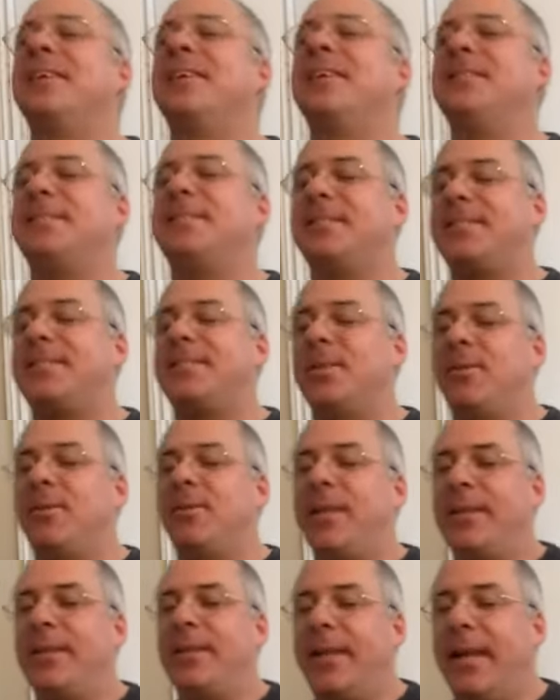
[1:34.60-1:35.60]
Just so
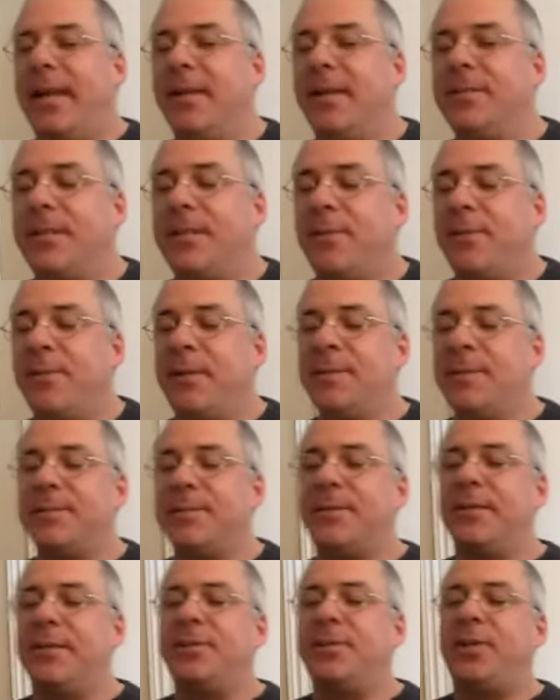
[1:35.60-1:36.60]
that the energy winds
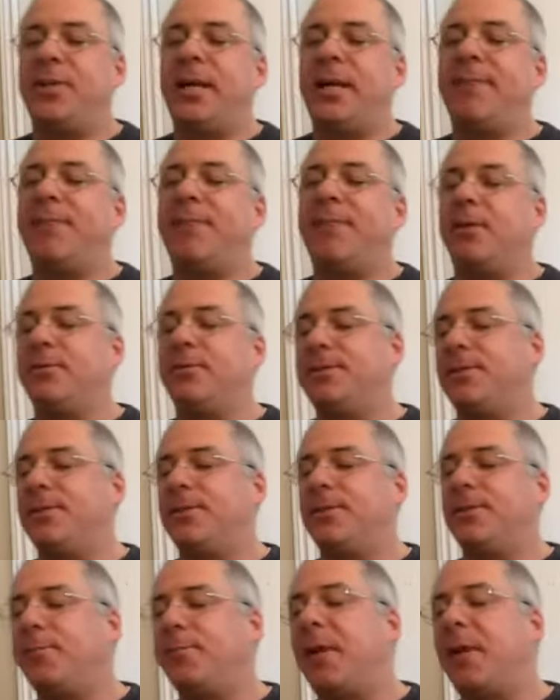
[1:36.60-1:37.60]
or the chi flows
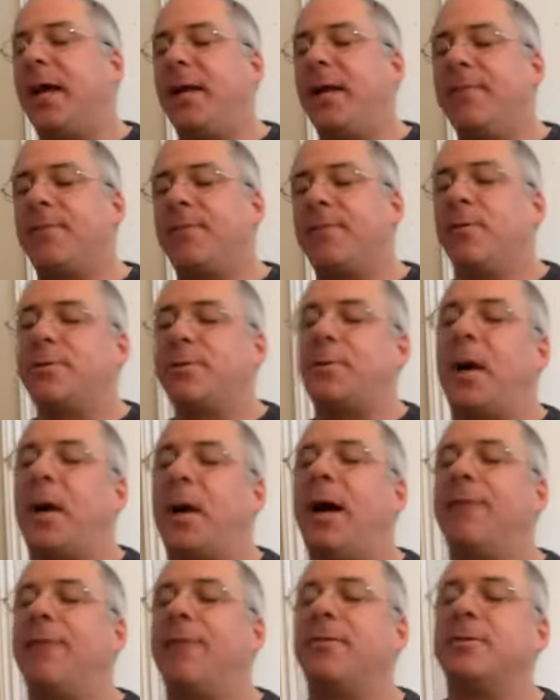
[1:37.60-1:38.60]
or prana flows
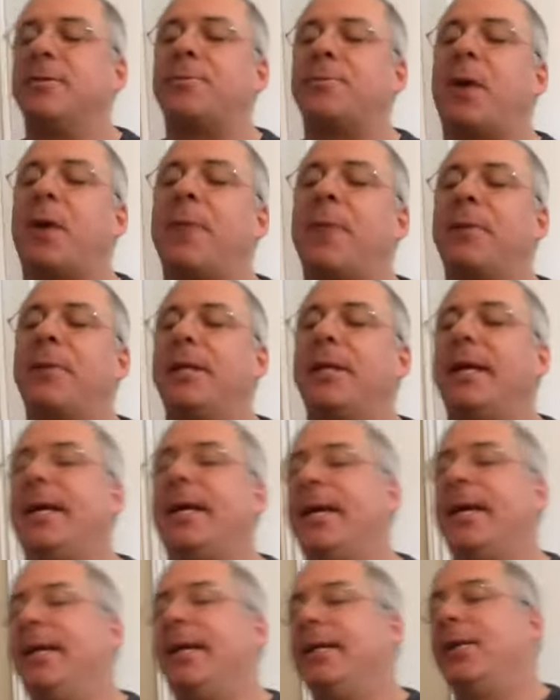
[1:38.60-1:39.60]
properly
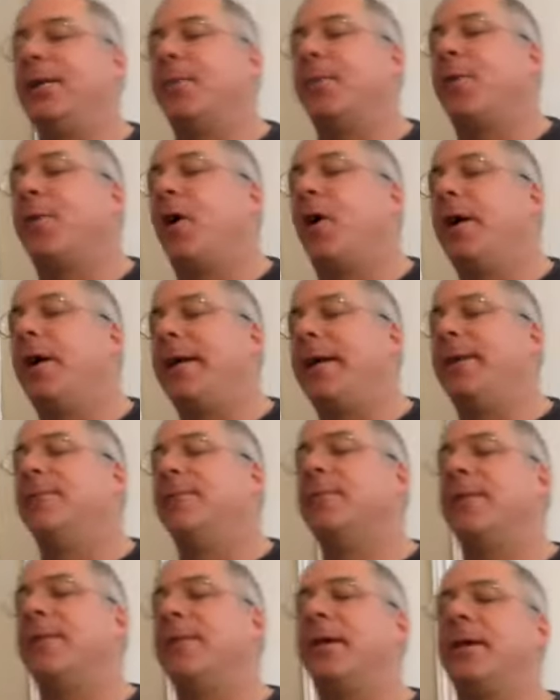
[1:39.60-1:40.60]
in your body.
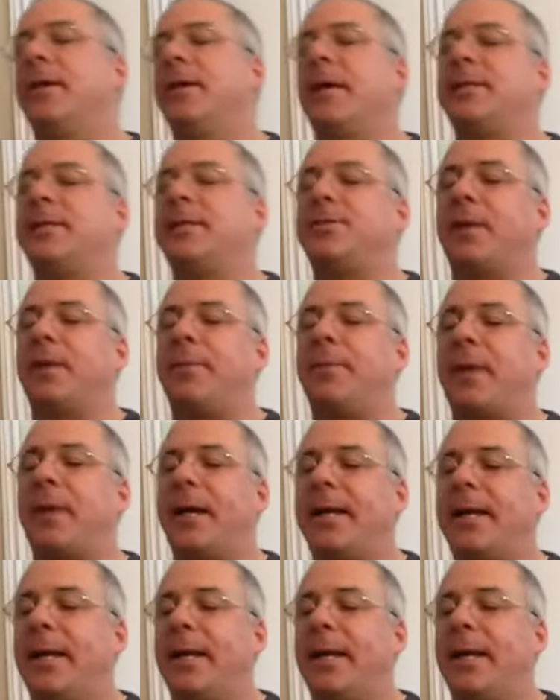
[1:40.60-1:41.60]
With that nice straight back,
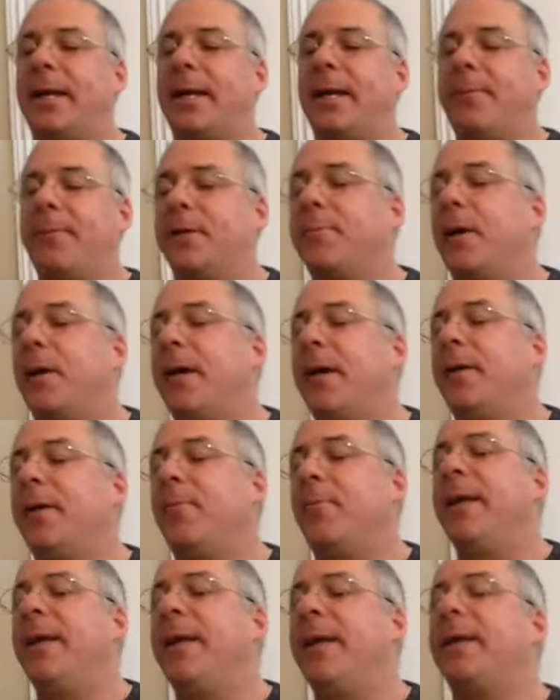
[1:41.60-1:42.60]
keep your
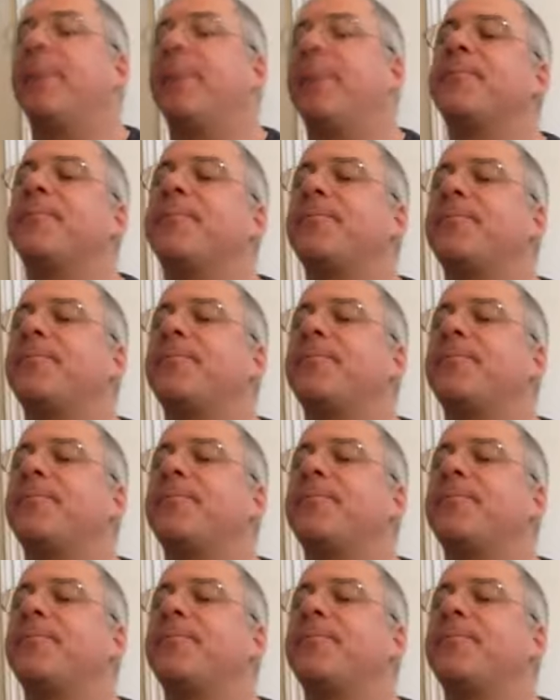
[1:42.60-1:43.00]
mind awake.